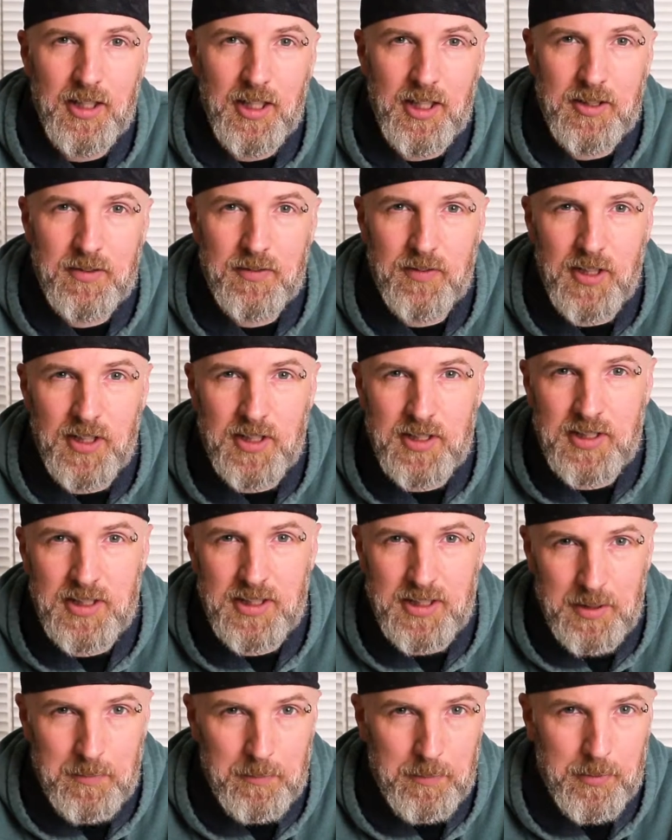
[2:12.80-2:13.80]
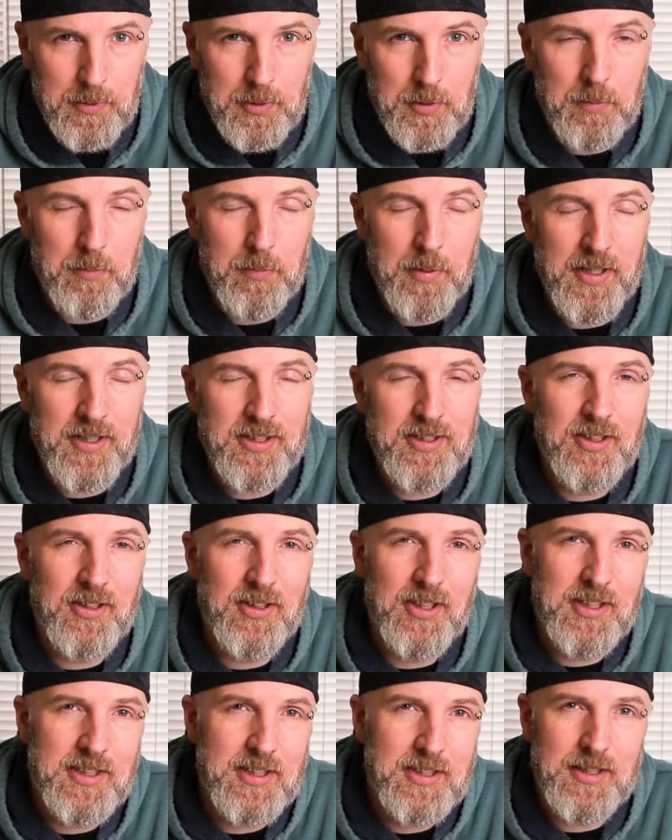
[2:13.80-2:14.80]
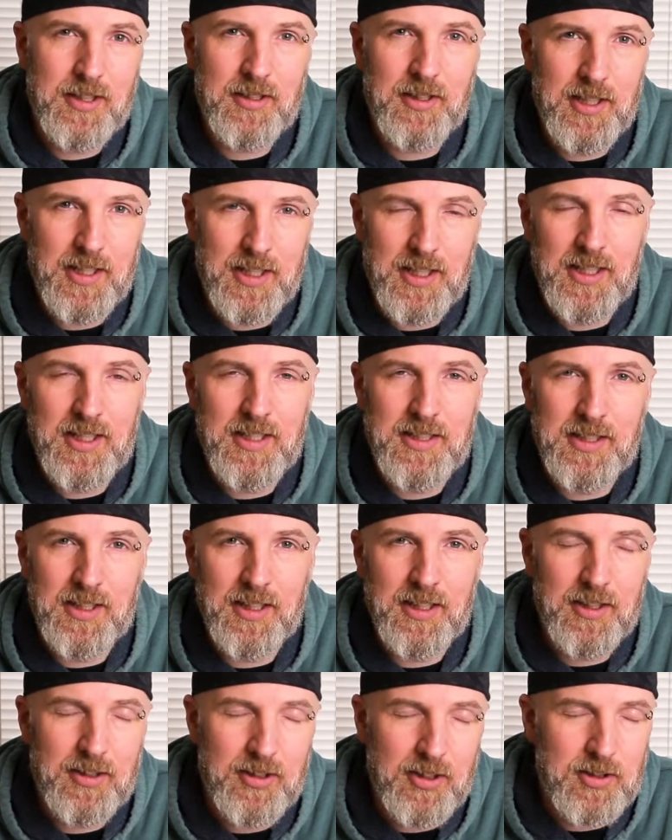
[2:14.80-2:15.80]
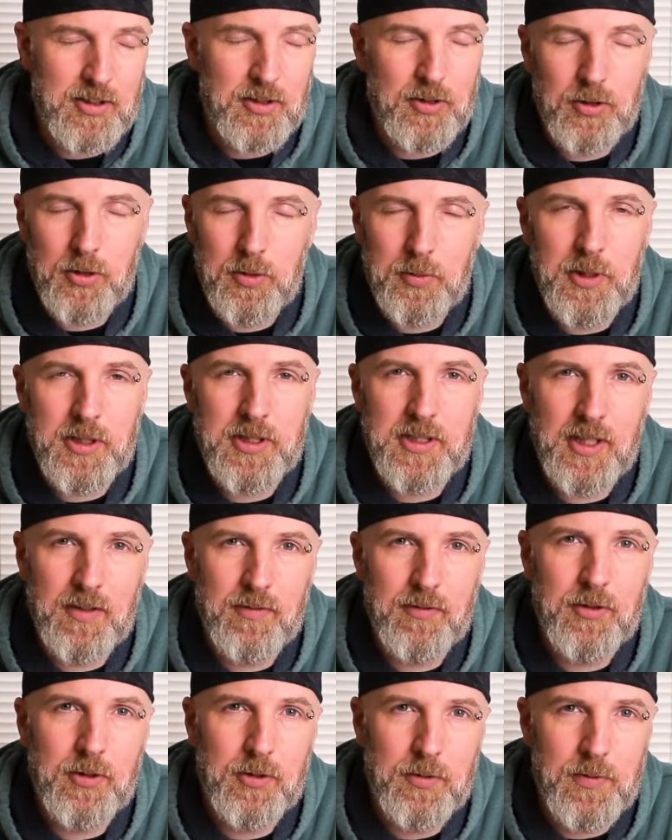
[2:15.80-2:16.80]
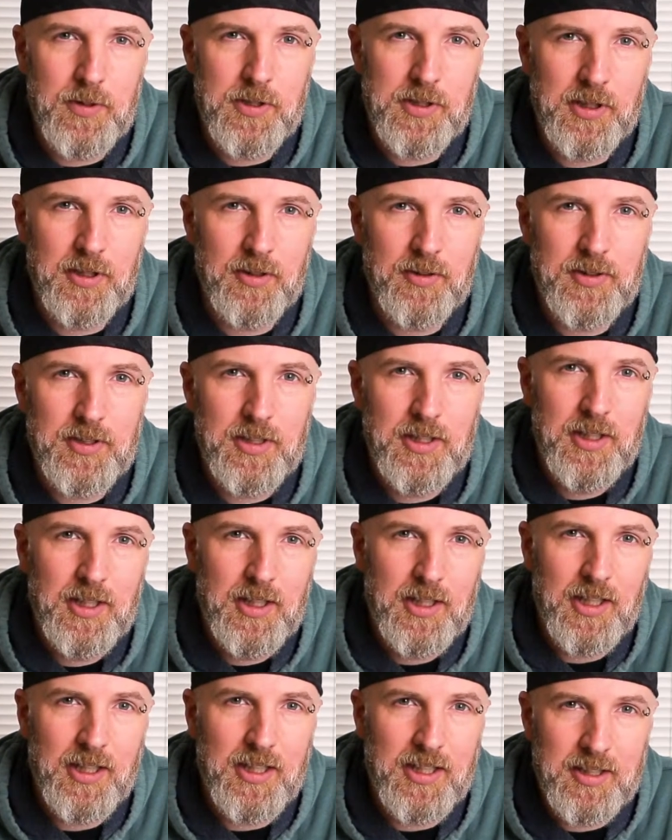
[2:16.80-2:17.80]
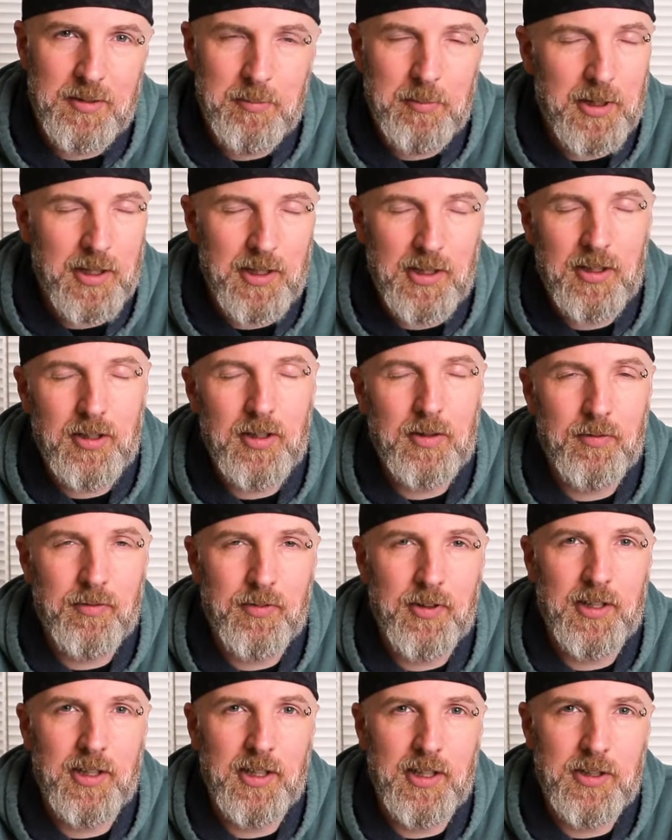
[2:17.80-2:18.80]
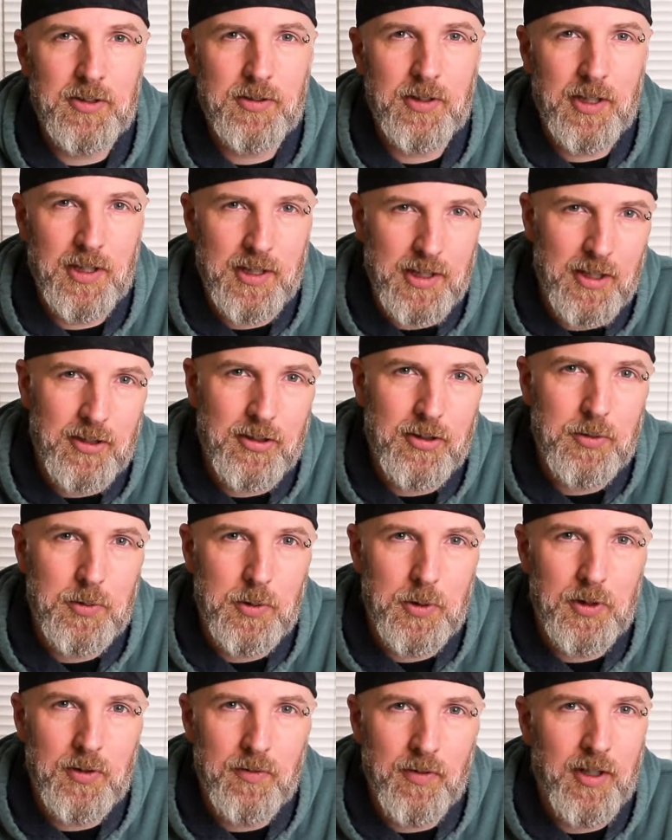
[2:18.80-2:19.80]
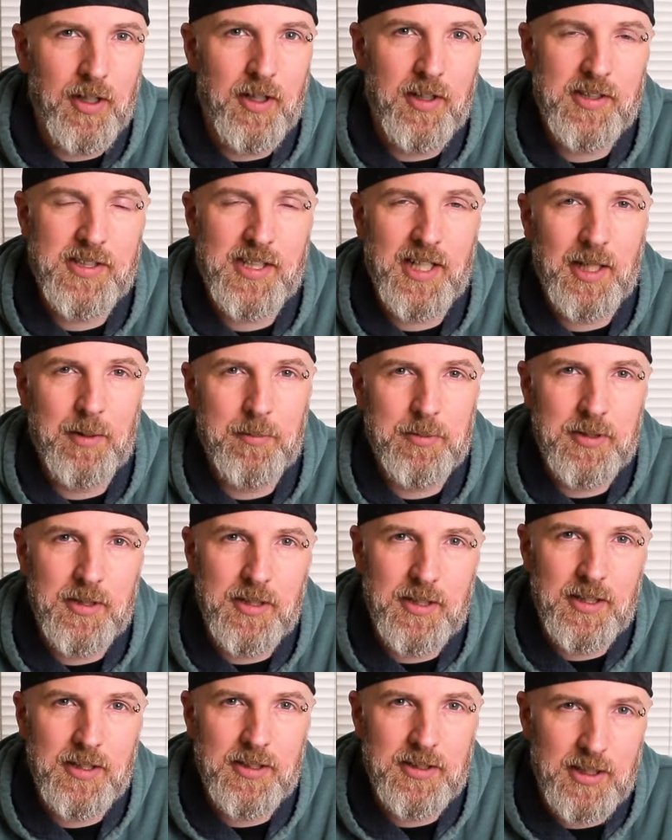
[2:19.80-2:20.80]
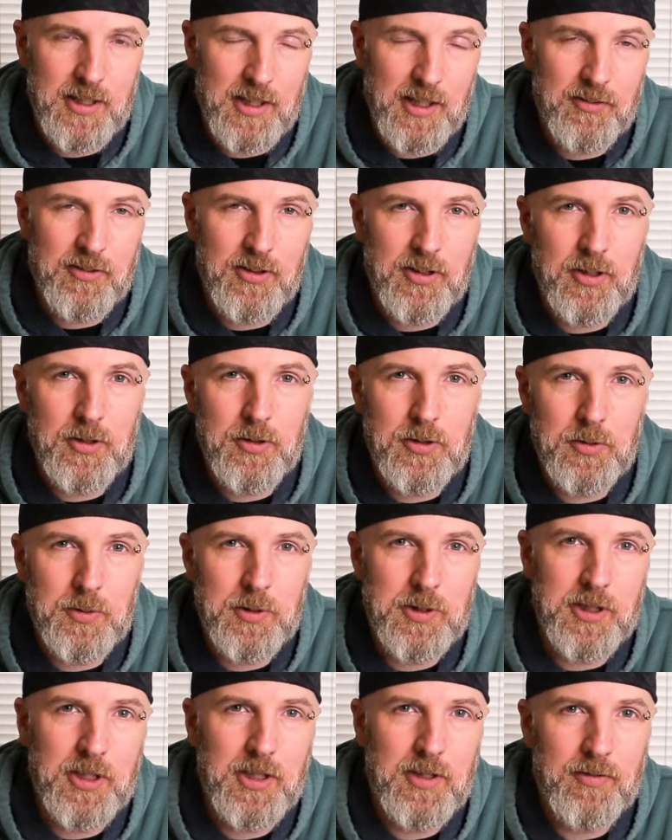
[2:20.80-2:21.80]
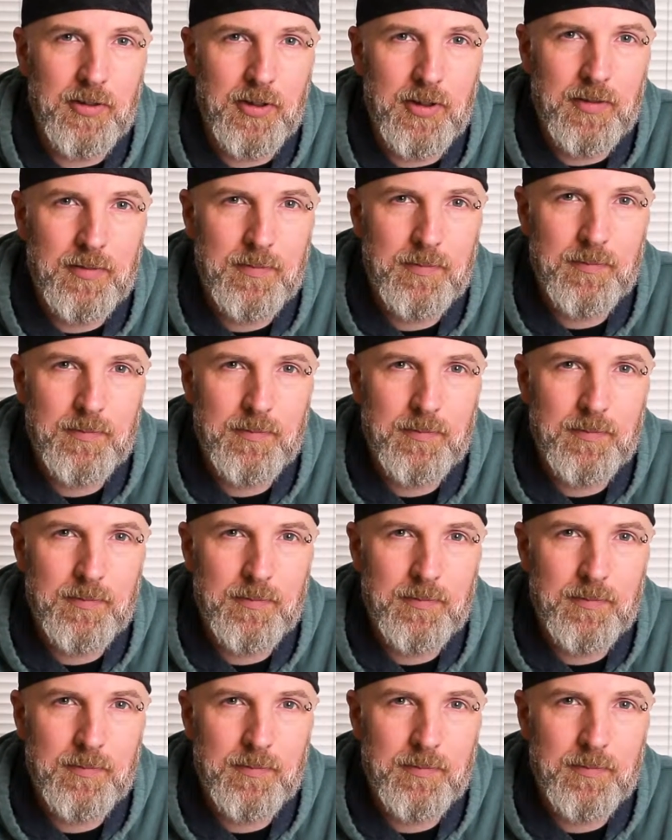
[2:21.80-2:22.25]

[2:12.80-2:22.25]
It's simple, but it's not necessarily easy, and it doesn't always give good results, and it can be a lot fiddly trying to get through all the various apps and things that you have to do to achieve it.